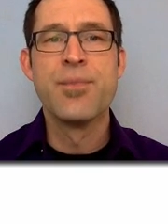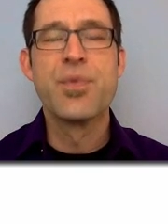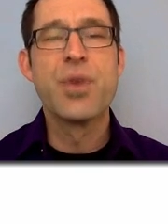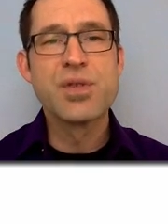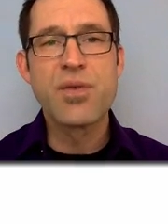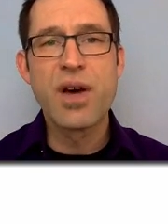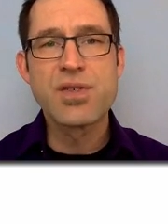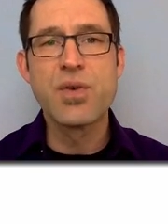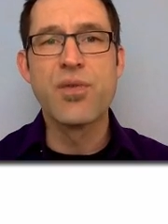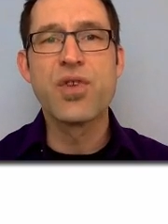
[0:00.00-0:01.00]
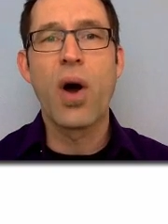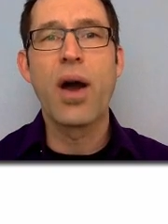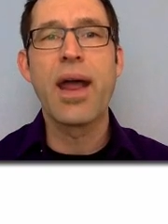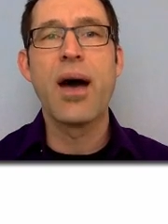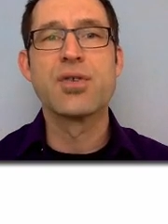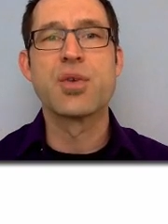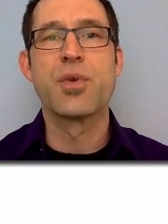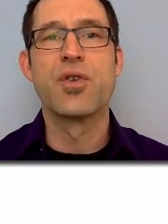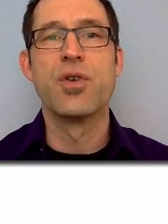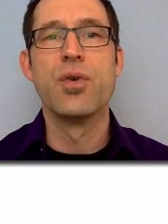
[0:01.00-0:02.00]
Those of us who have taught
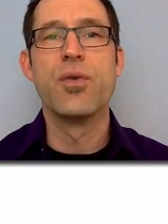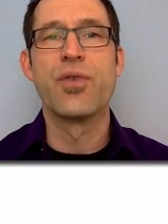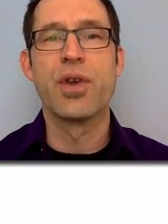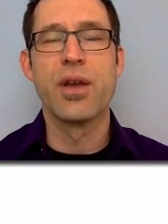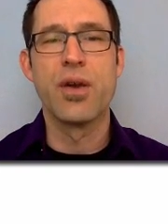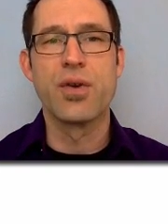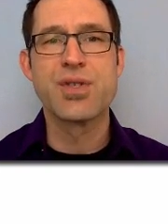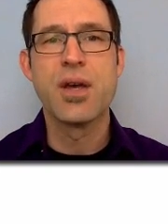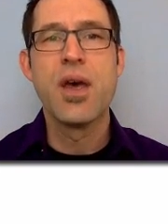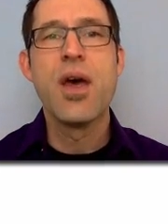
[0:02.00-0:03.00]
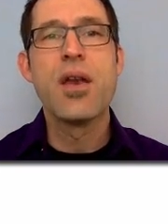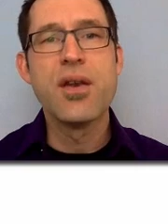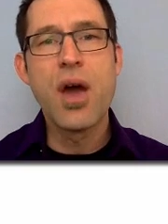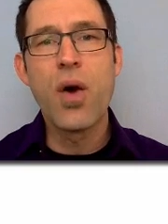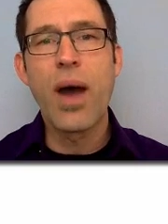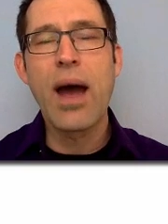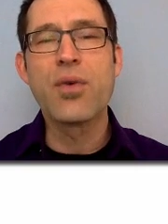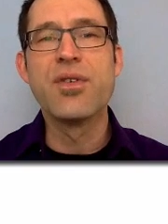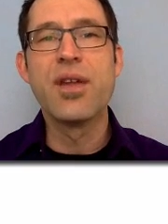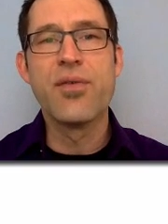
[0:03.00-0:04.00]
Algebra 2 for years know
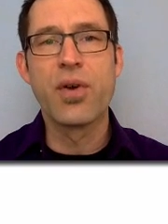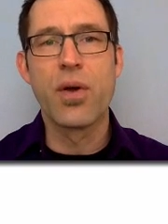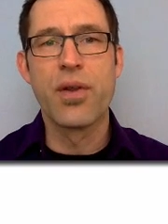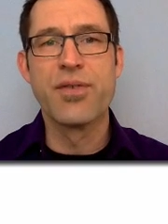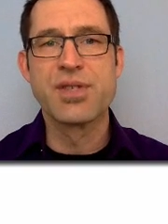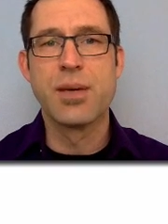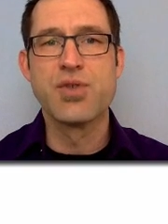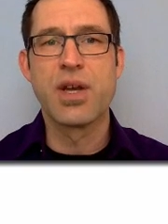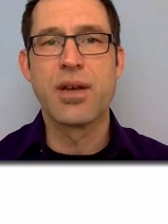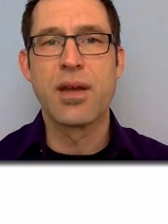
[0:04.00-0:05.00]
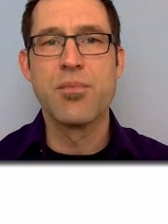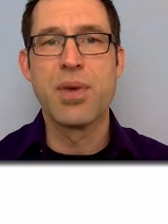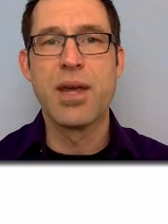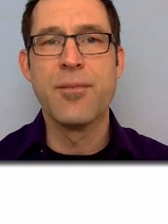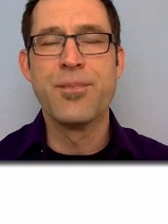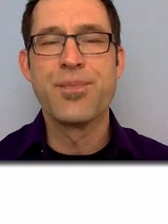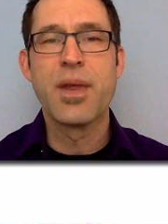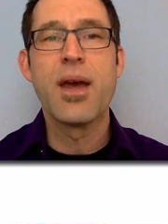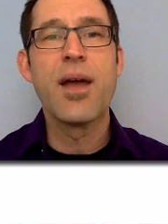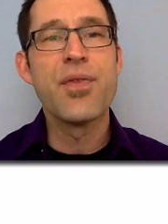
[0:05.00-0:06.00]
how difficult of a subject it can be.
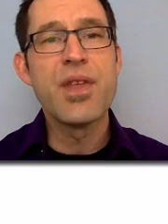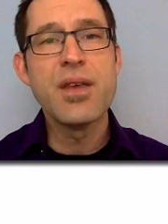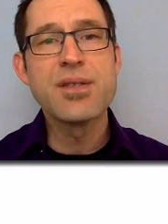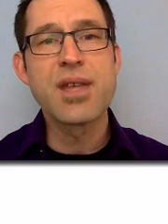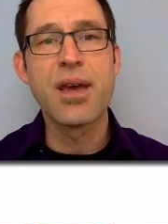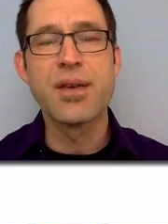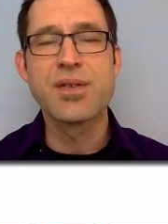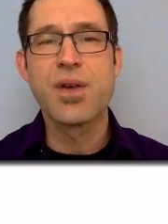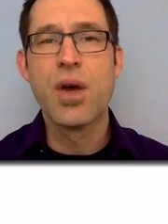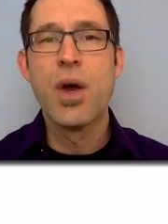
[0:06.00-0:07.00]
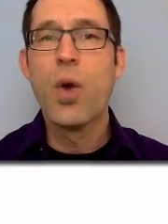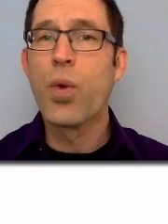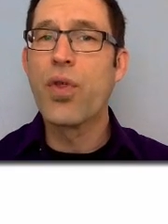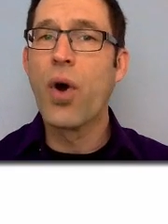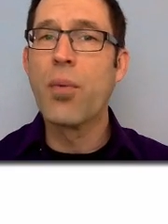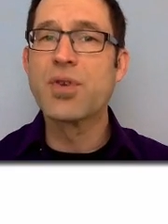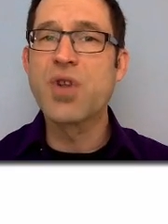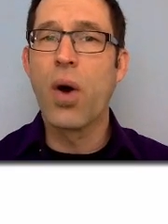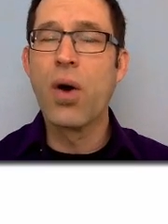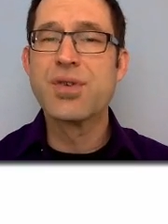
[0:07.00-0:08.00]
And these days, with almost
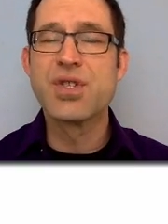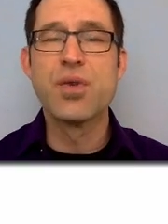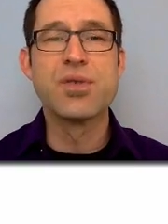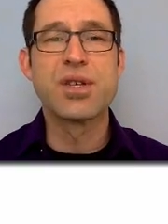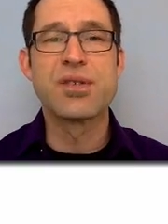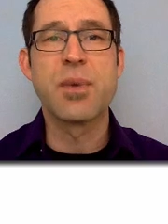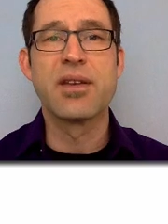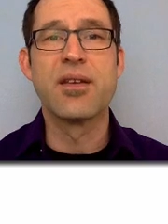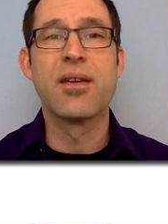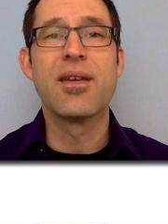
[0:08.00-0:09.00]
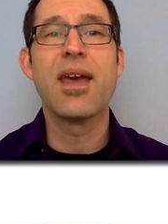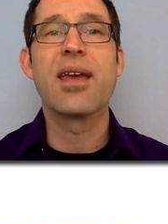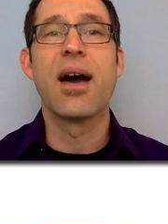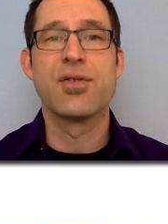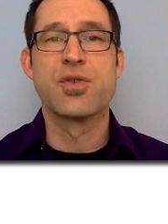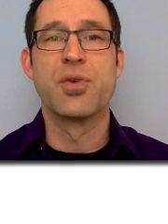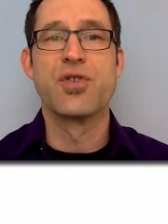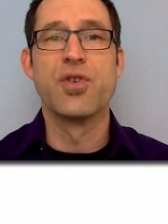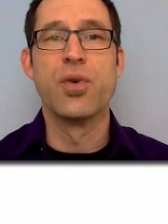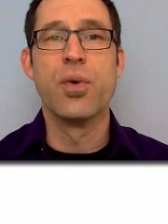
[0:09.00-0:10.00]
all students expected to take Algebra
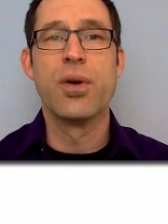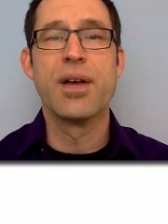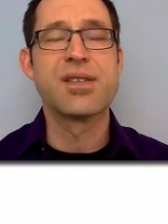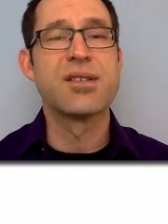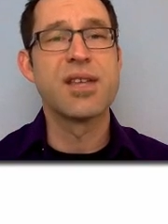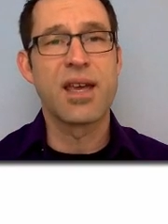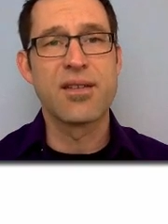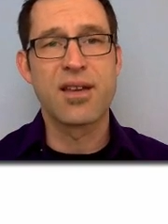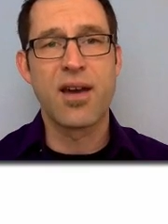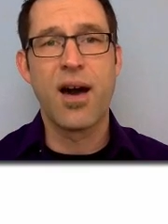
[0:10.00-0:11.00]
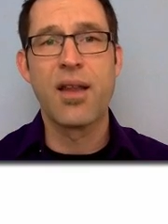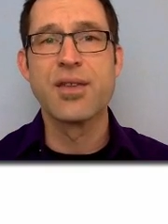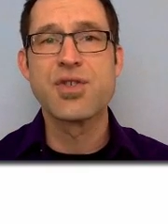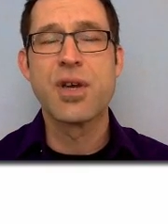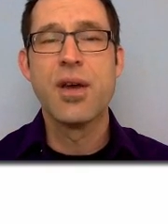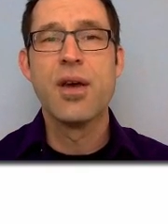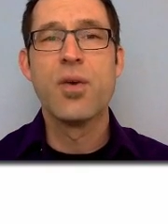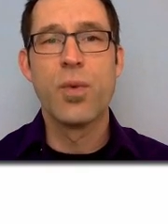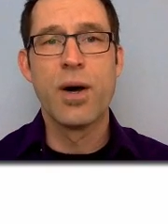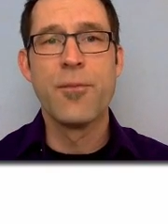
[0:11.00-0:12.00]
2 as a ticket to college,
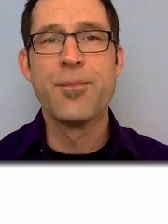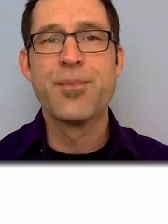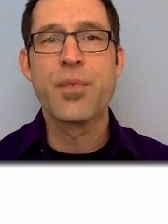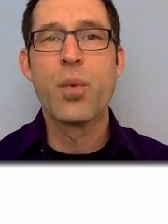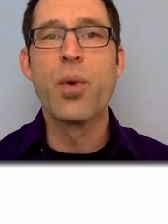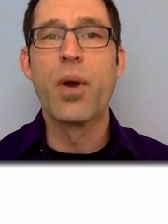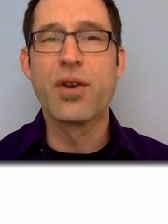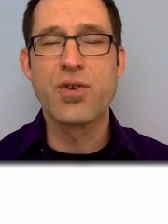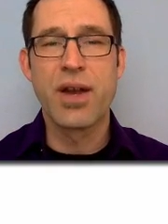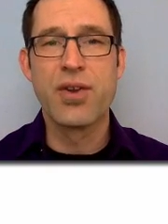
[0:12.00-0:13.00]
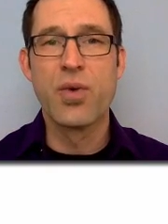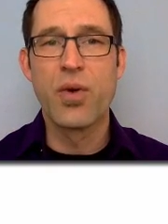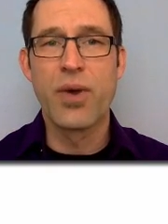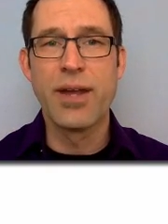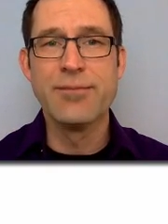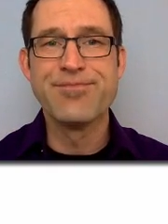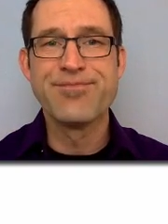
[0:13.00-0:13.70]
well, we want to try to do it right.